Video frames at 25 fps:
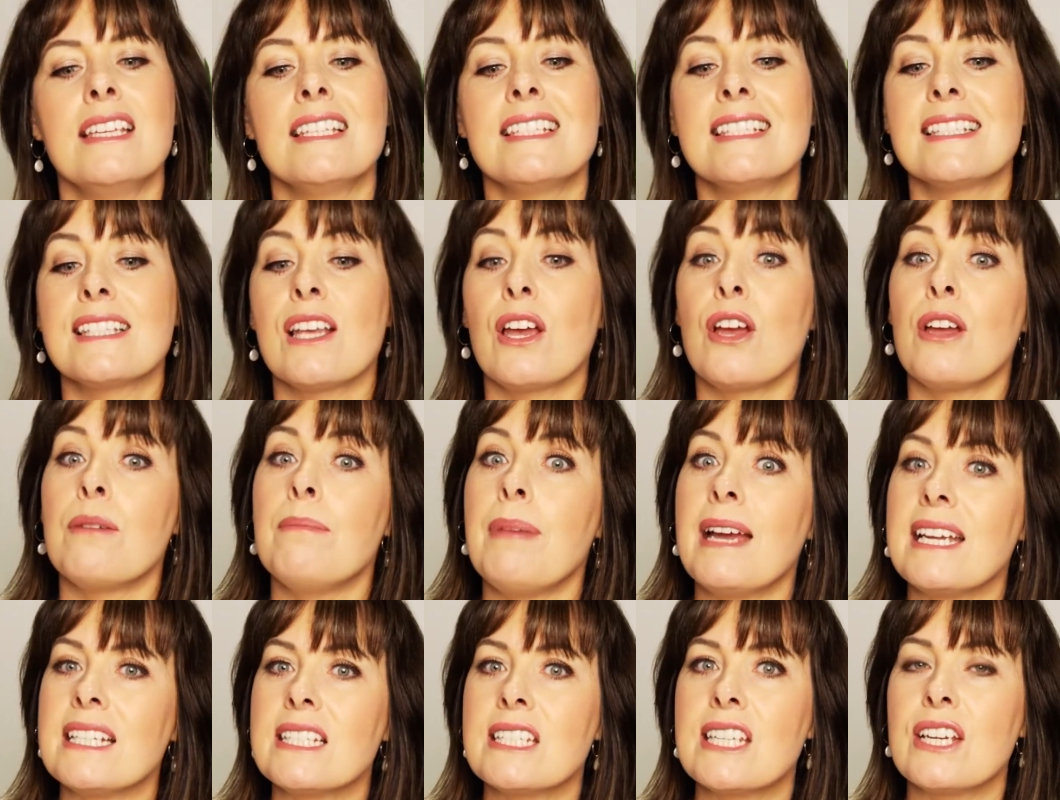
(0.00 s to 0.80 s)
So
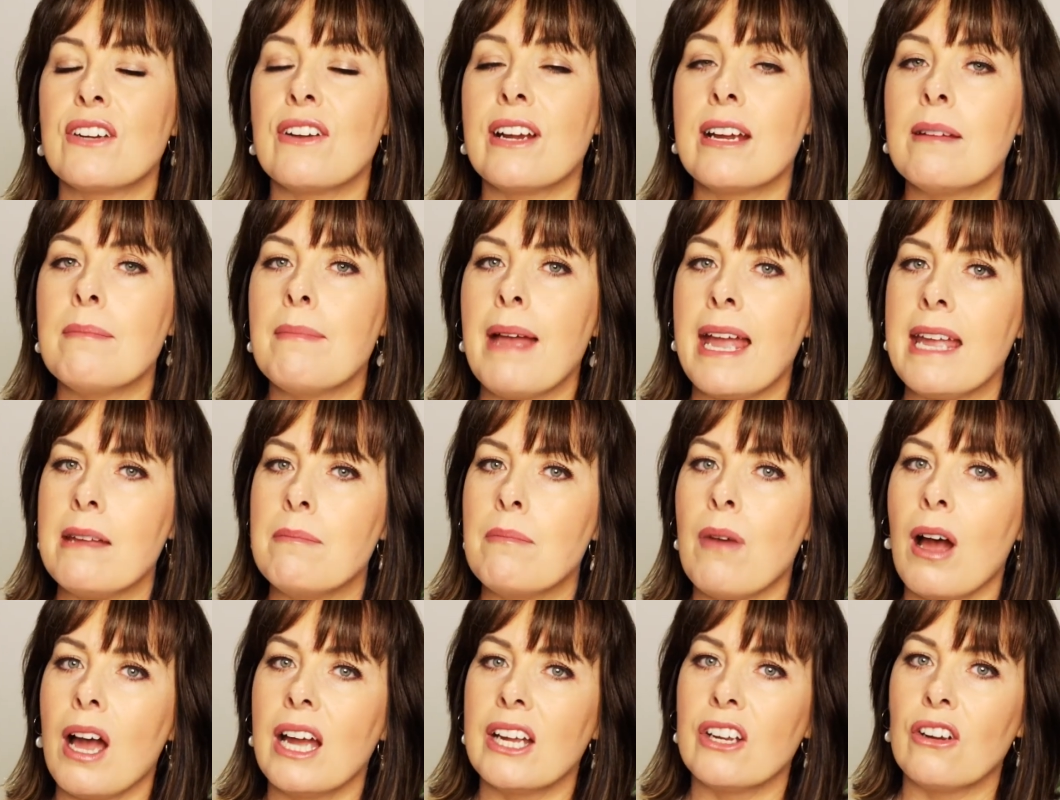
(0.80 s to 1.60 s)
bacteria may
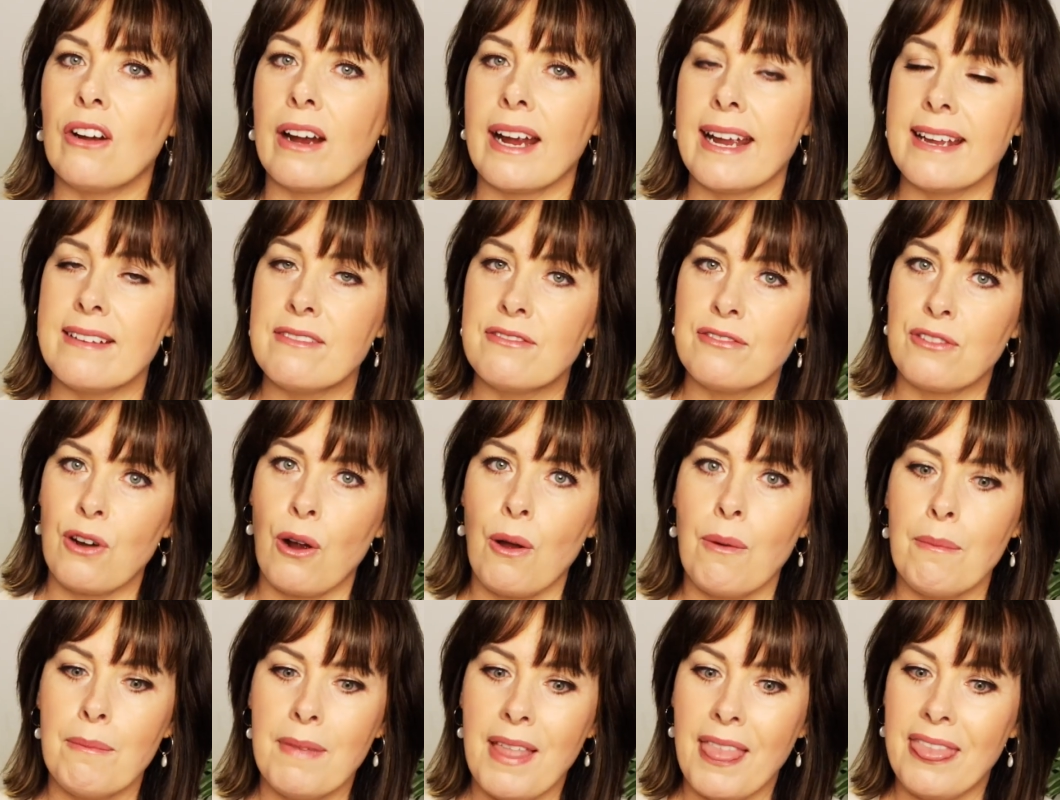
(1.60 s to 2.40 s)
migrate
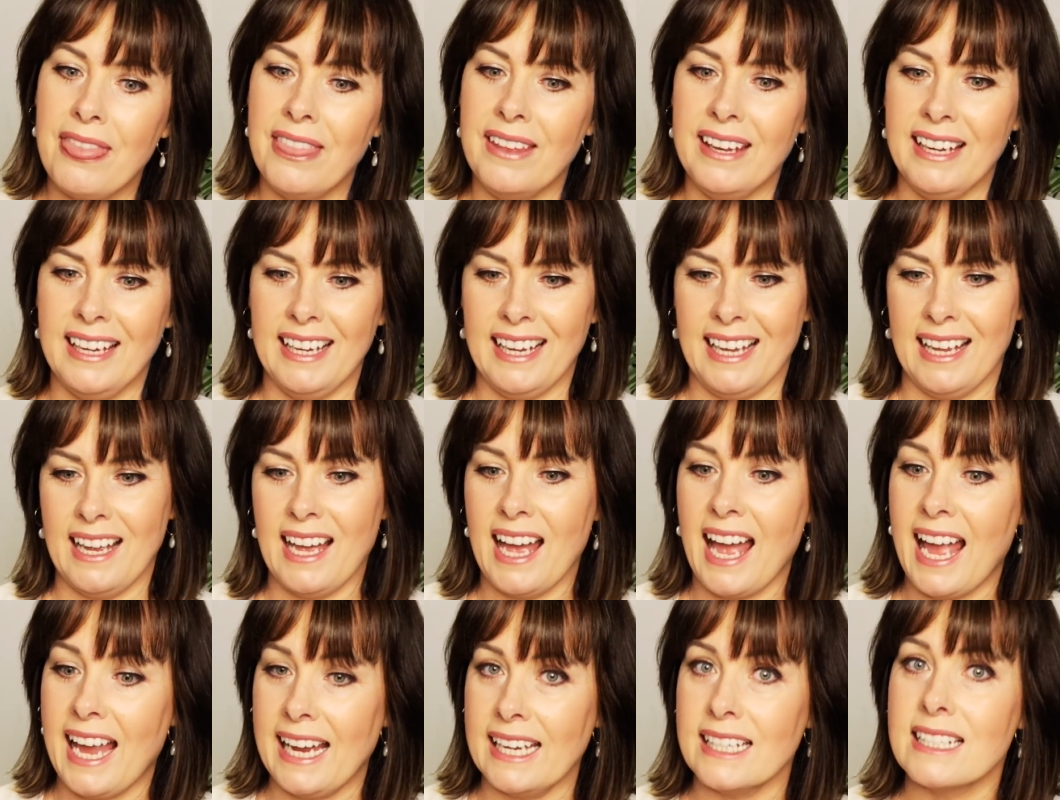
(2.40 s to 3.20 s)
from the
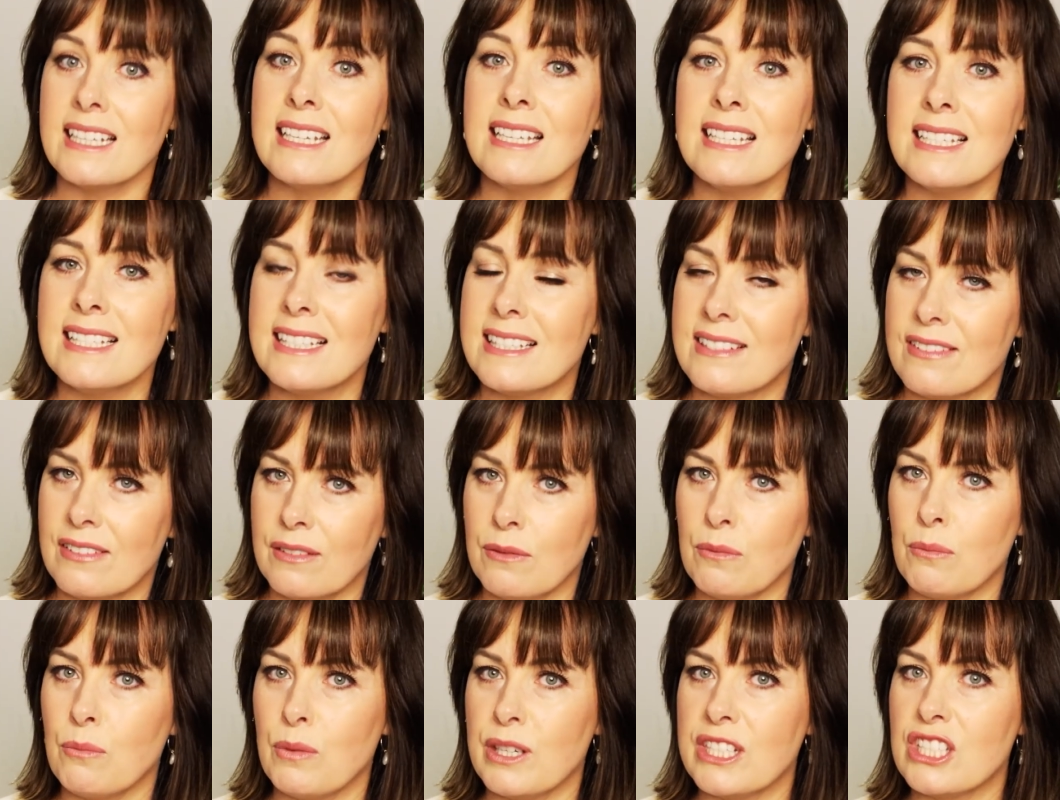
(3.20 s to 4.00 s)
anus,
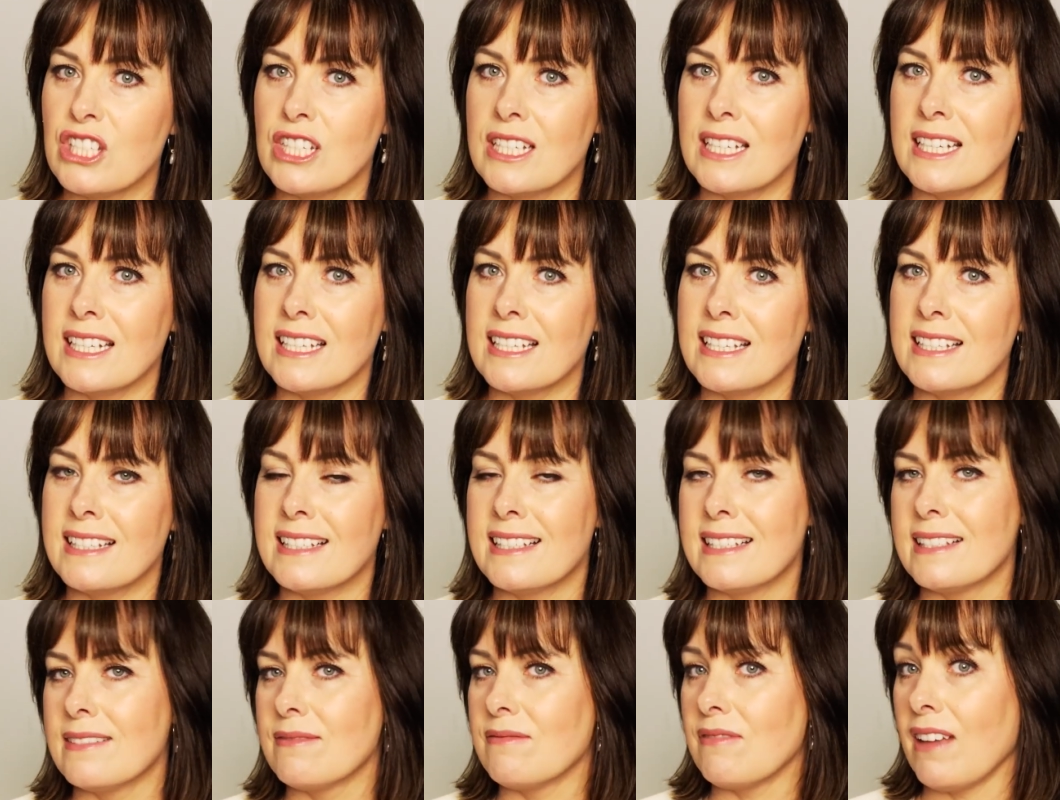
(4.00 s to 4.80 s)
which
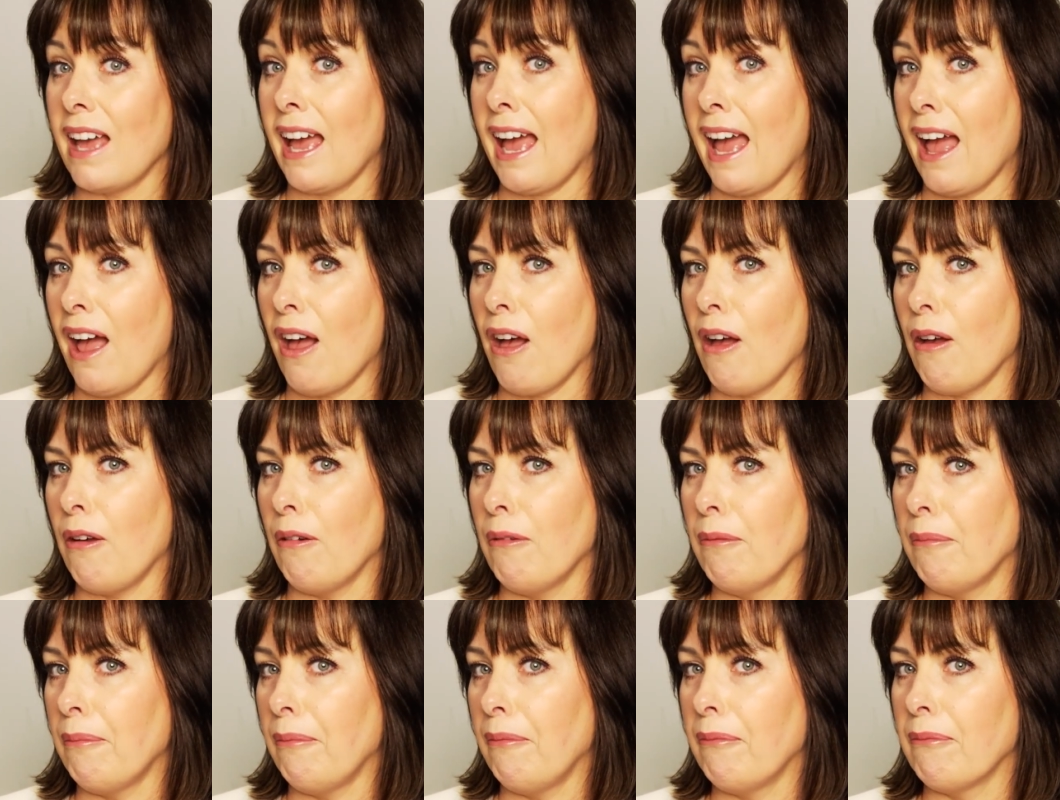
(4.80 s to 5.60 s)
is
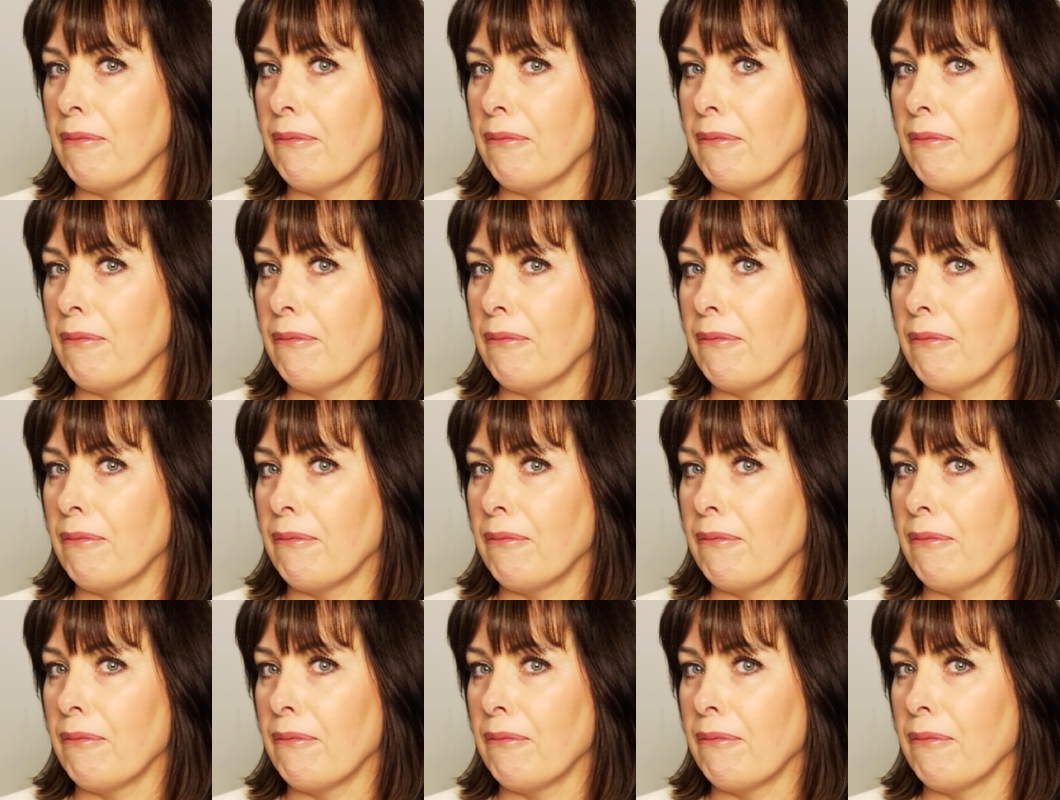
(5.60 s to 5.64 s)
our